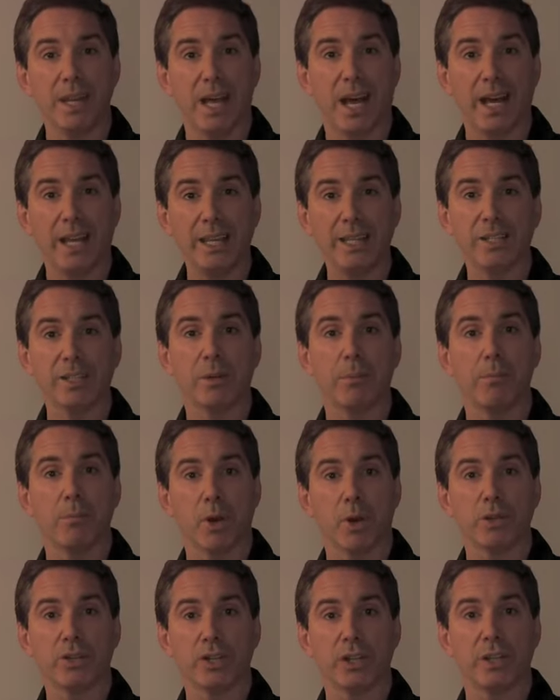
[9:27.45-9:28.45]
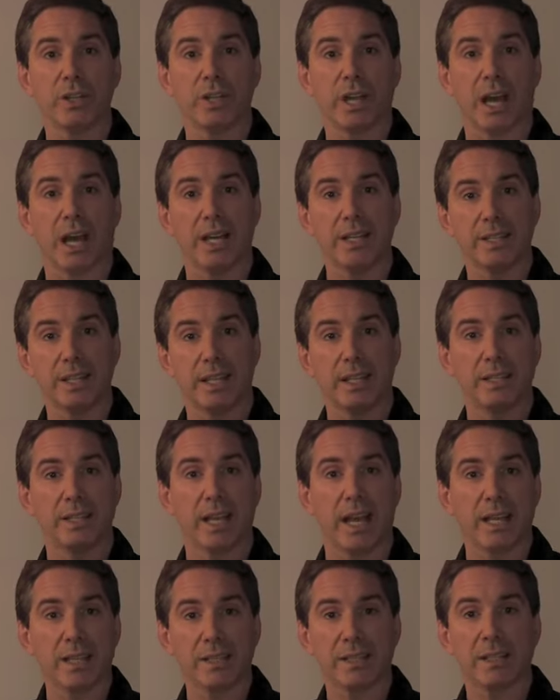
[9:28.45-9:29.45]
nice merchandising
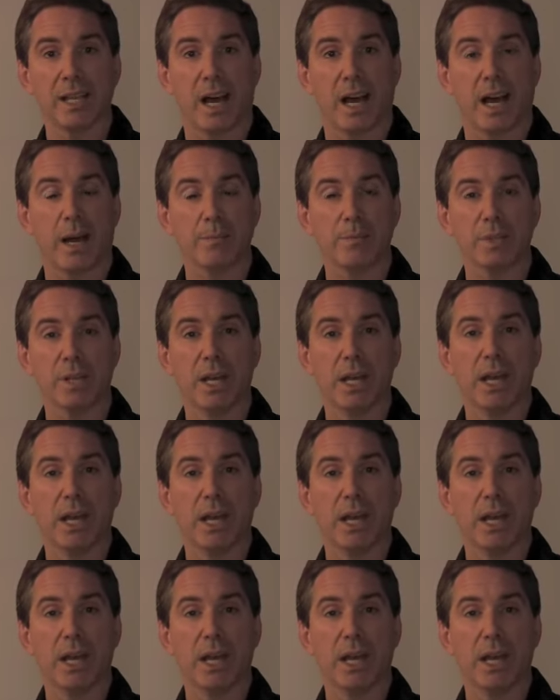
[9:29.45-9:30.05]
desktops,